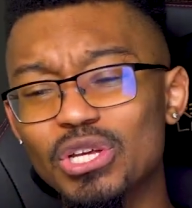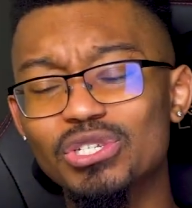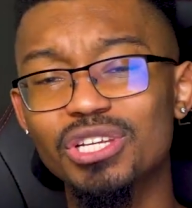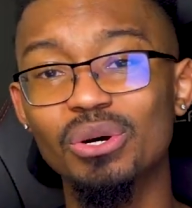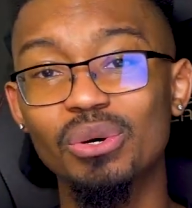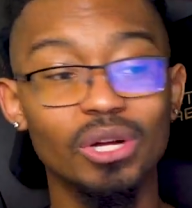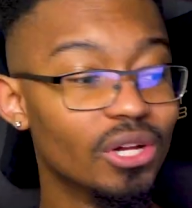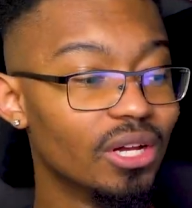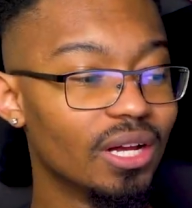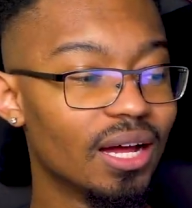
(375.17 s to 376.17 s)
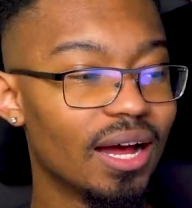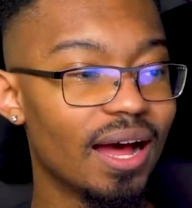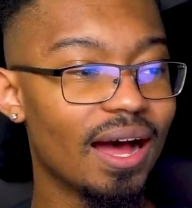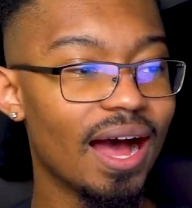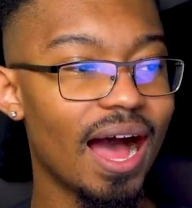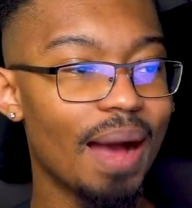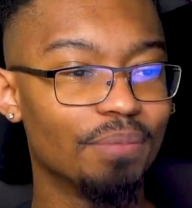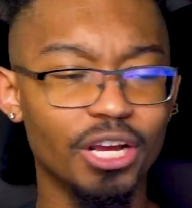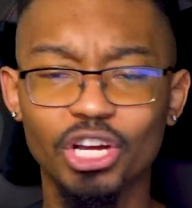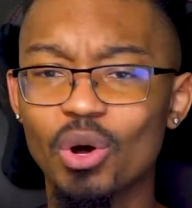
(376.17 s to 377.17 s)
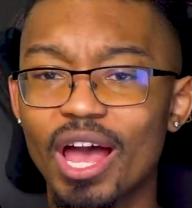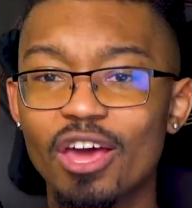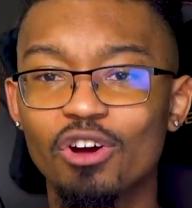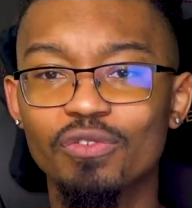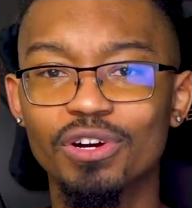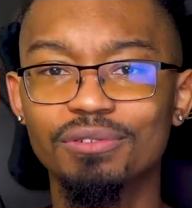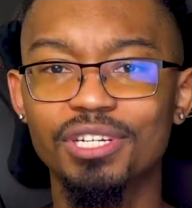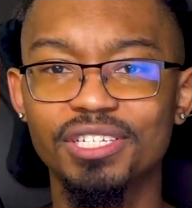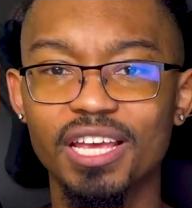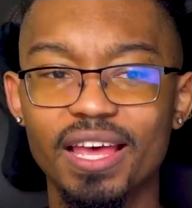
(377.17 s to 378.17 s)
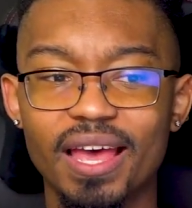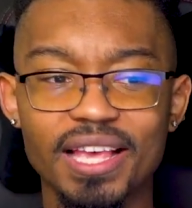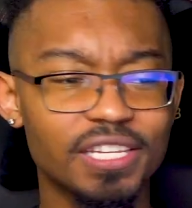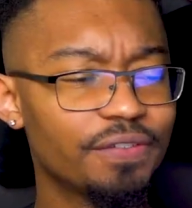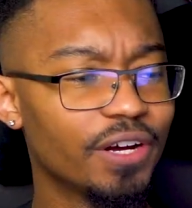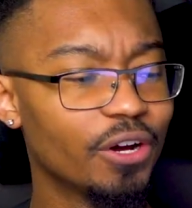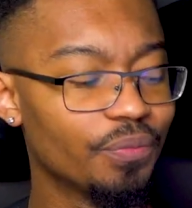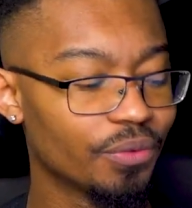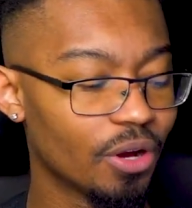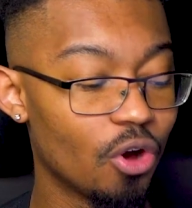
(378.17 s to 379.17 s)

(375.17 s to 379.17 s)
So I'm going to go head over to SFO.